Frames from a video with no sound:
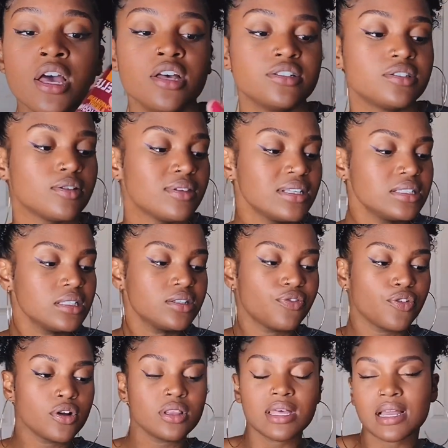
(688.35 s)
So this is
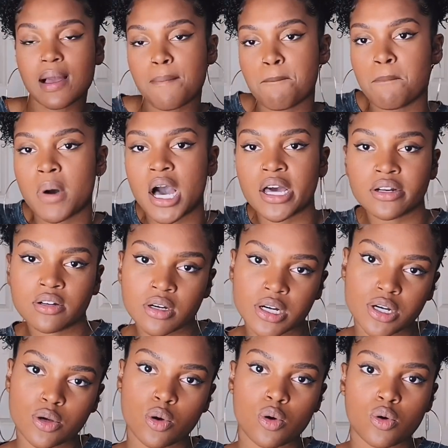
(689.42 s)
for like a
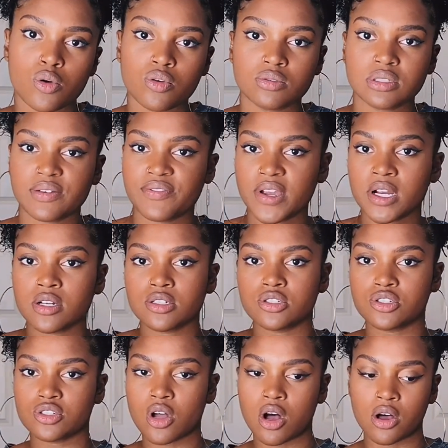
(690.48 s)
moderate hold, a very
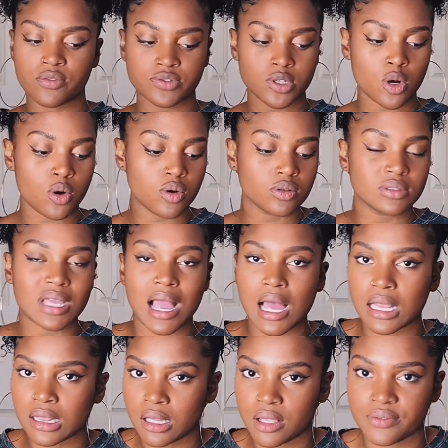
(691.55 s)
soft hold.
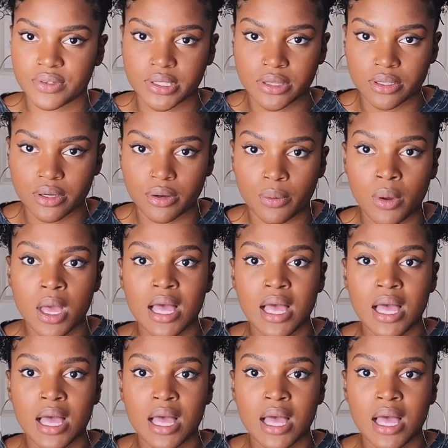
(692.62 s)
I love it though.